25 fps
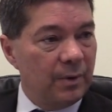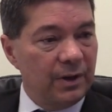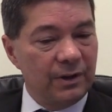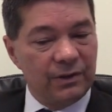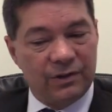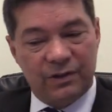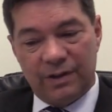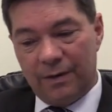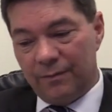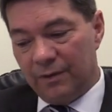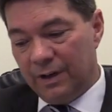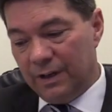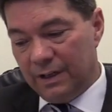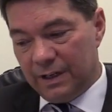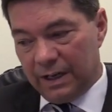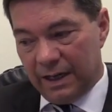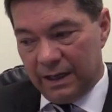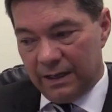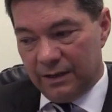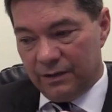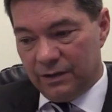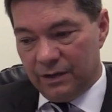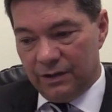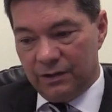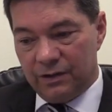But 70
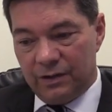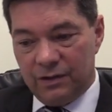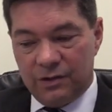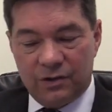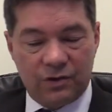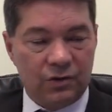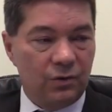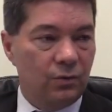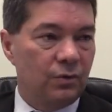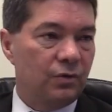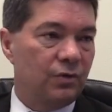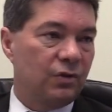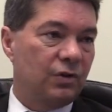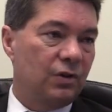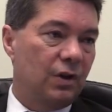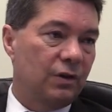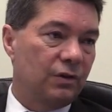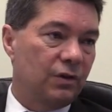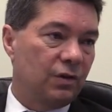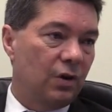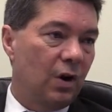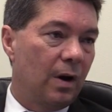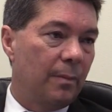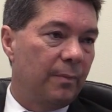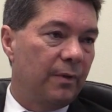days is the
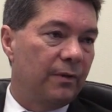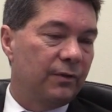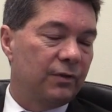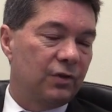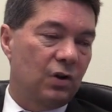type of